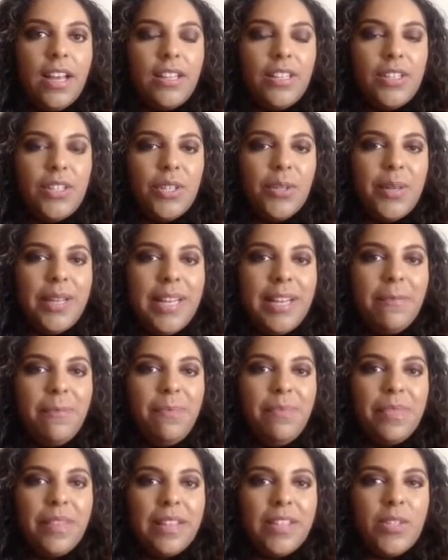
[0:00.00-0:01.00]
to it.
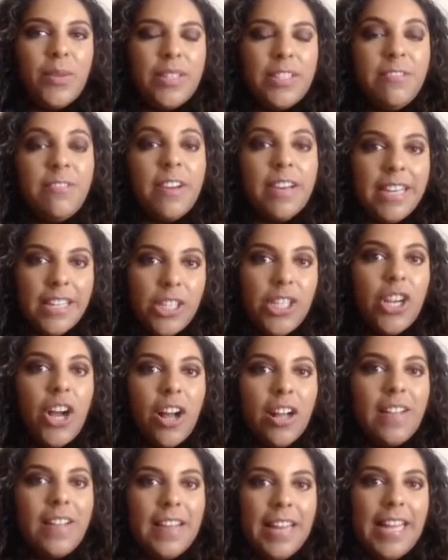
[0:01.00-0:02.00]
So it's very
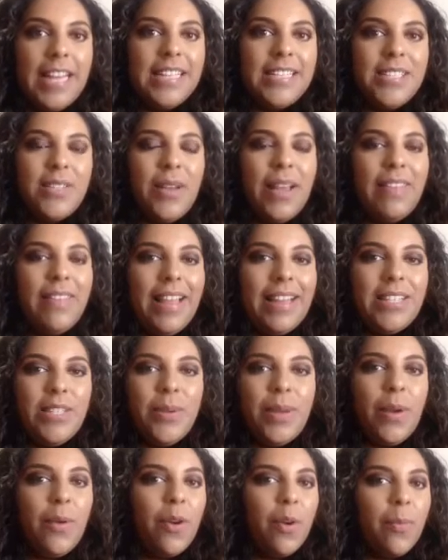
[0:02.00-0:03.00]
chocolatey. So I like to
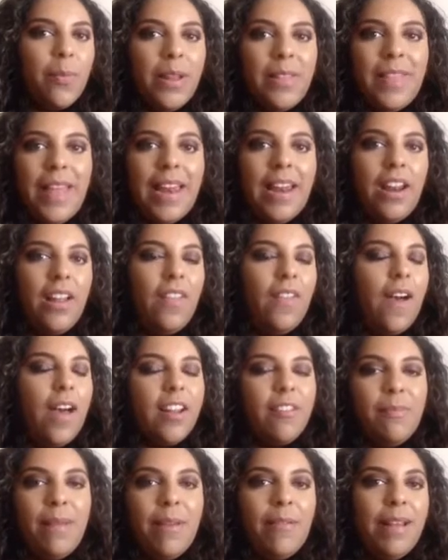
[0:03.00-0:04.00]
incorporate that in a lot
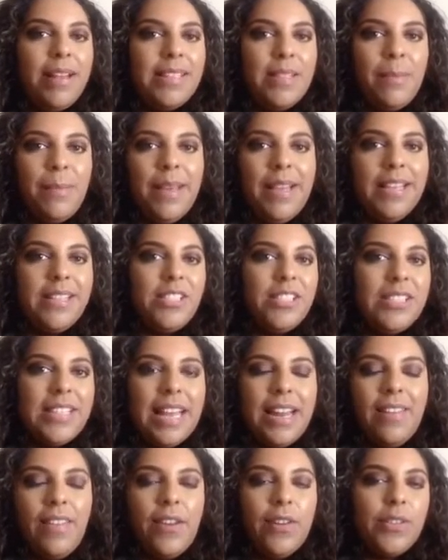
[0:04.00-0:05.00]
of my recipes. Just
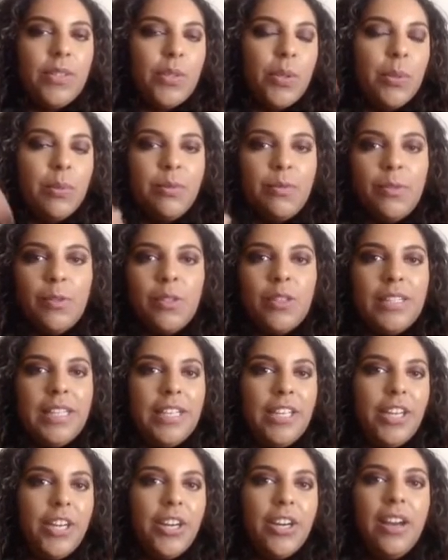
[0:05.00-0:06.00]
add a little scoopful
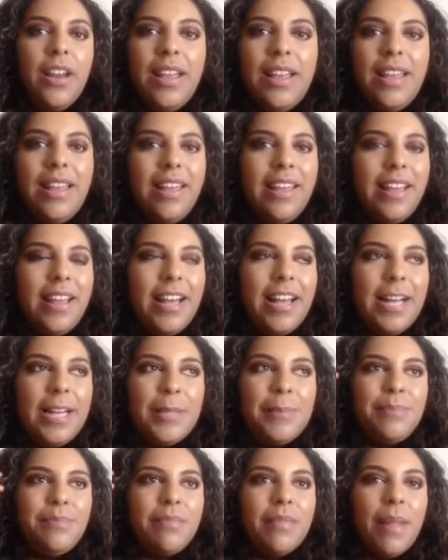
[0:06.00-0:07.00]
in your
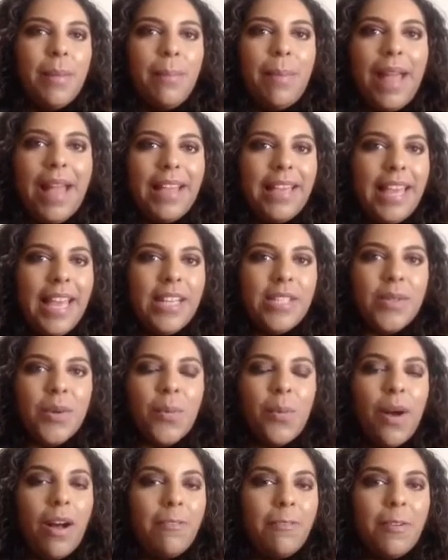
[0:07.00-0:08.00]
pancakes or
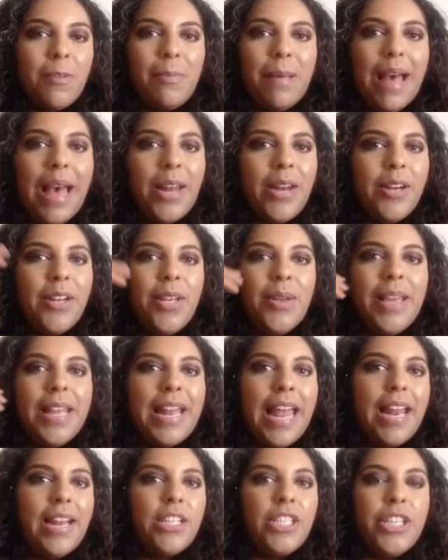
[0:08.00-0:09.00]
waffle batter. You can
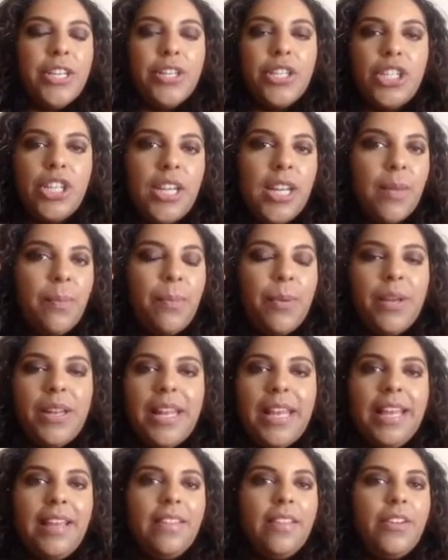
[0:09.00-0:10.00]
add it to your chia
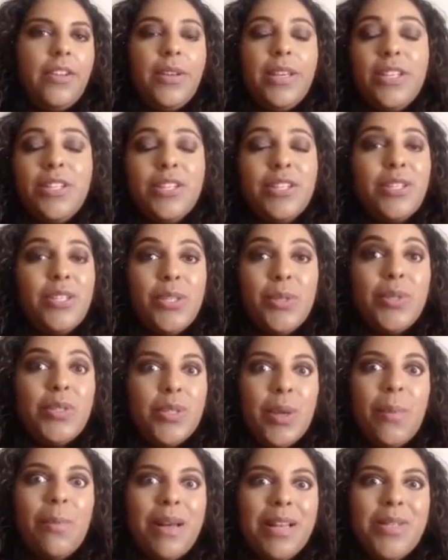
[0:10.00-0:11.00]
pudding. That you can just do
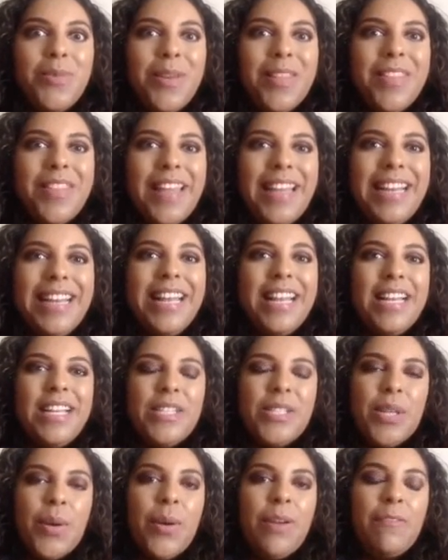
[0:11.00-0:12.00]
so much with it.
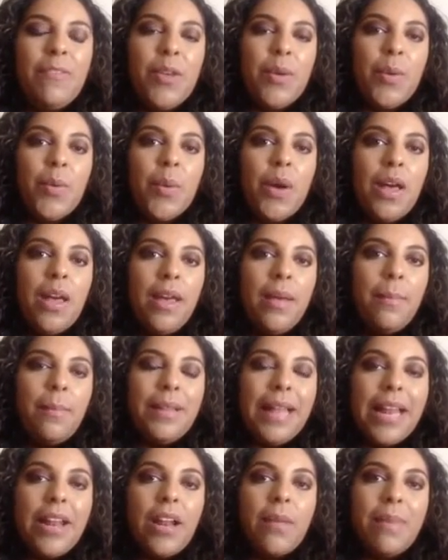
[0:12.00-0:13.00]
So if you
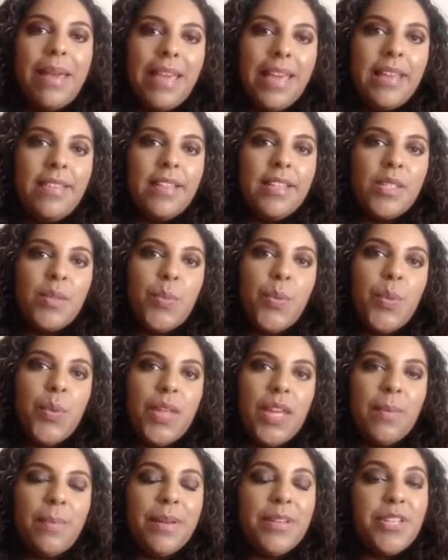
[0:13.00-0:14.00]
plan on making this
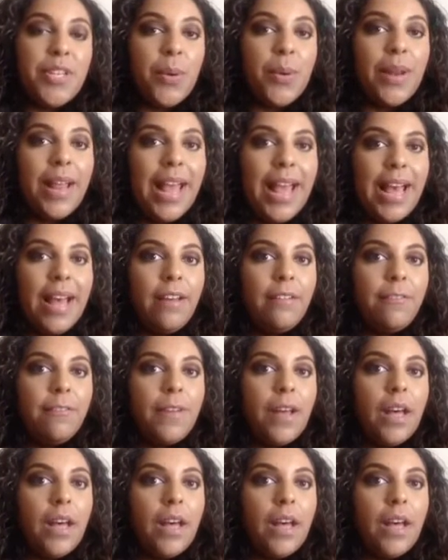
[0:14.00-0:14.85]
smoothie but don't have